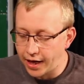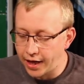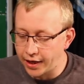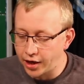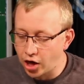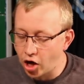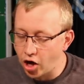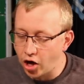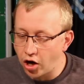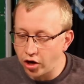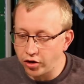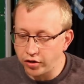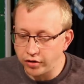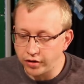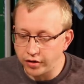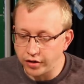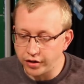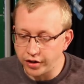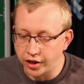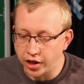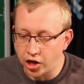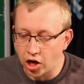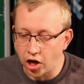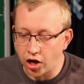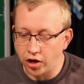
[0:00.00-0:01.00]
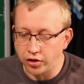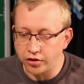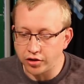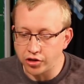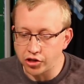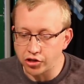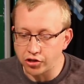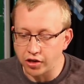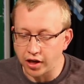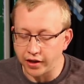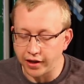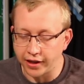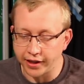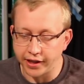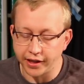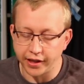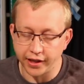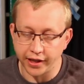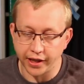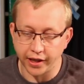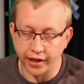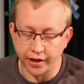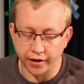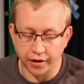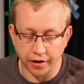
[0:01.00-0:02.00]
I can't. You can't describe. Like,
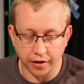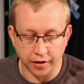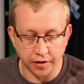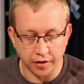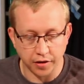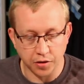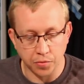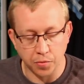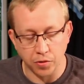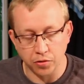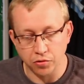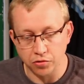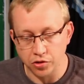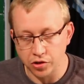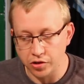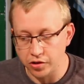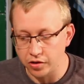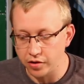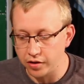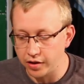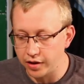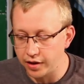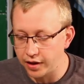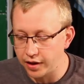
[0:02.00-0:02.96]
uh, I suppose,